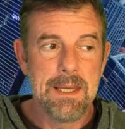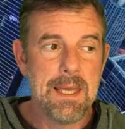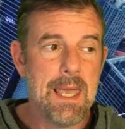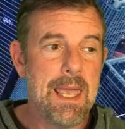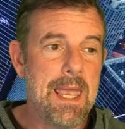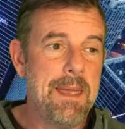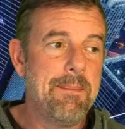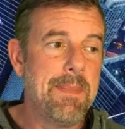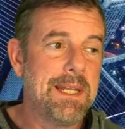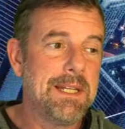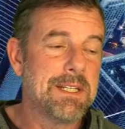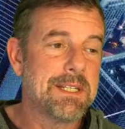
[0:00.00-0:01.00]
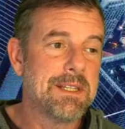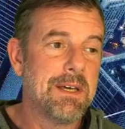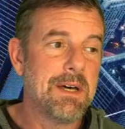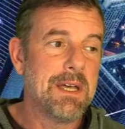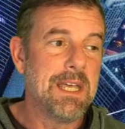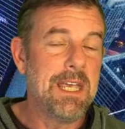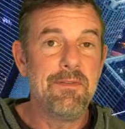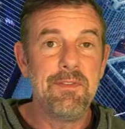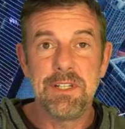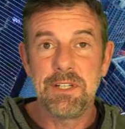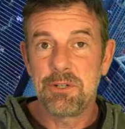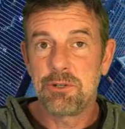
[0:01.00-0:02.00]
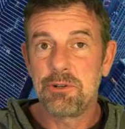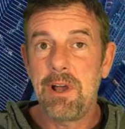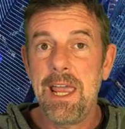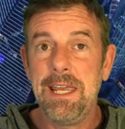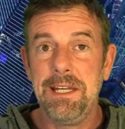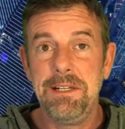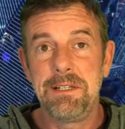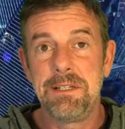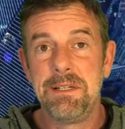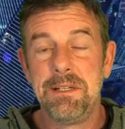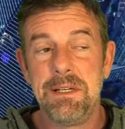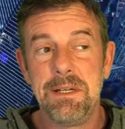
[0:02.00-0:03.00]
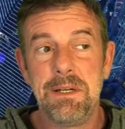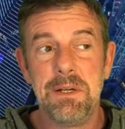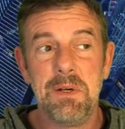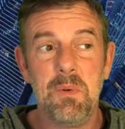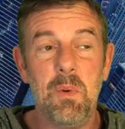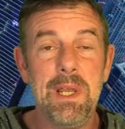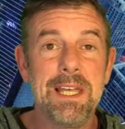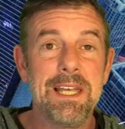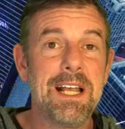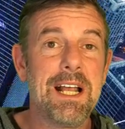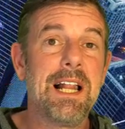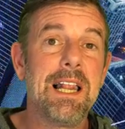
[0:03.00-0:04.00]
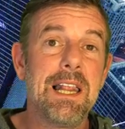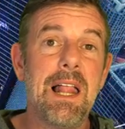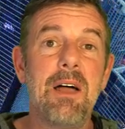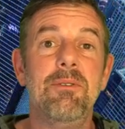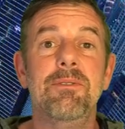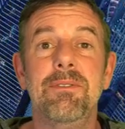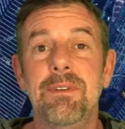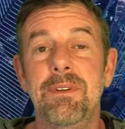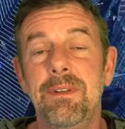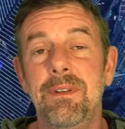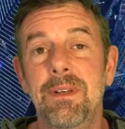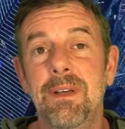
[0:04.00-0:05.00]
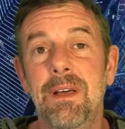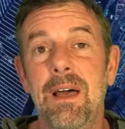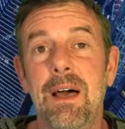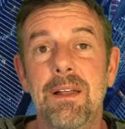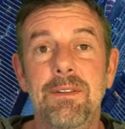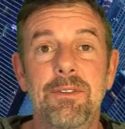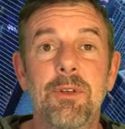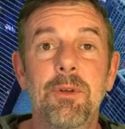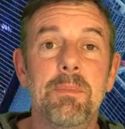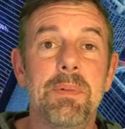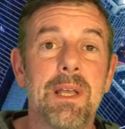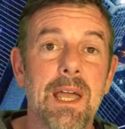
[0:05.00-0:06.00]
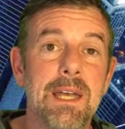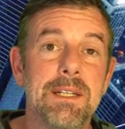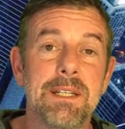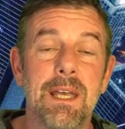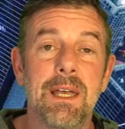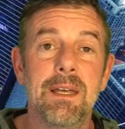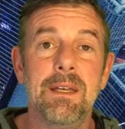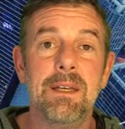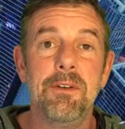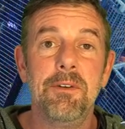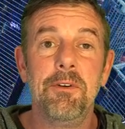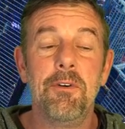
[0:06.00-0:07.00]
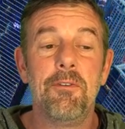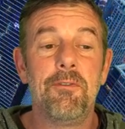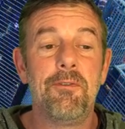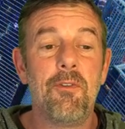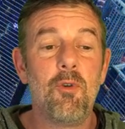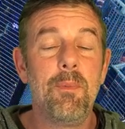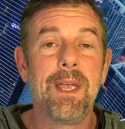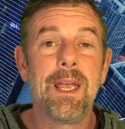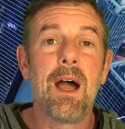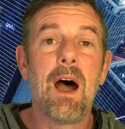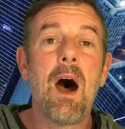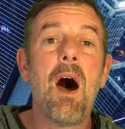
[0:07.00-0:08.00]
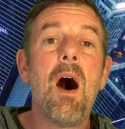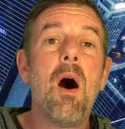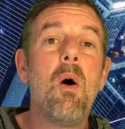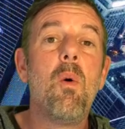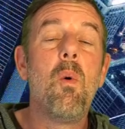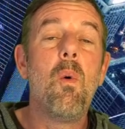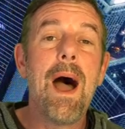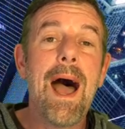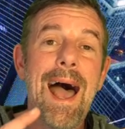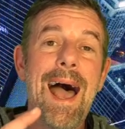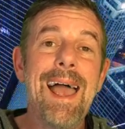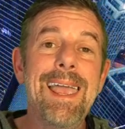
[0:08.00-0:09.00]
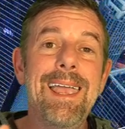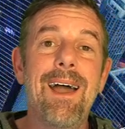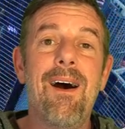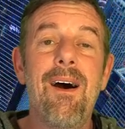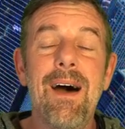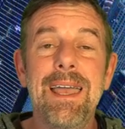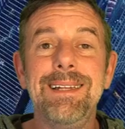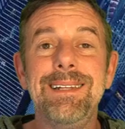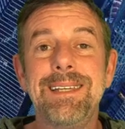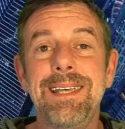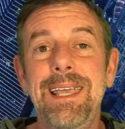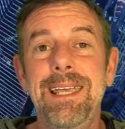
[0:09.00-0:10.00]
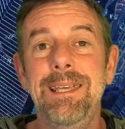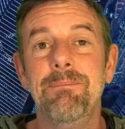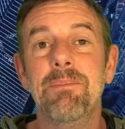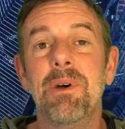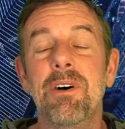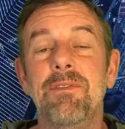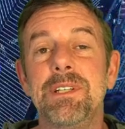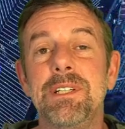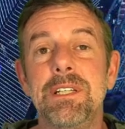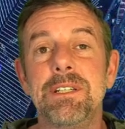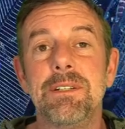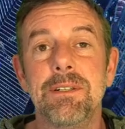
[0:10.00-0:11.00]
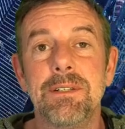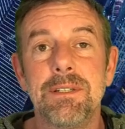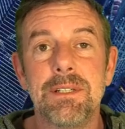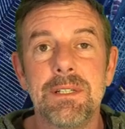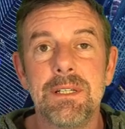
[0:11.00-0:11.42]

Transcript: It means that if it's trained, we can clone and duplicate it, forming a whole AI team of assistants,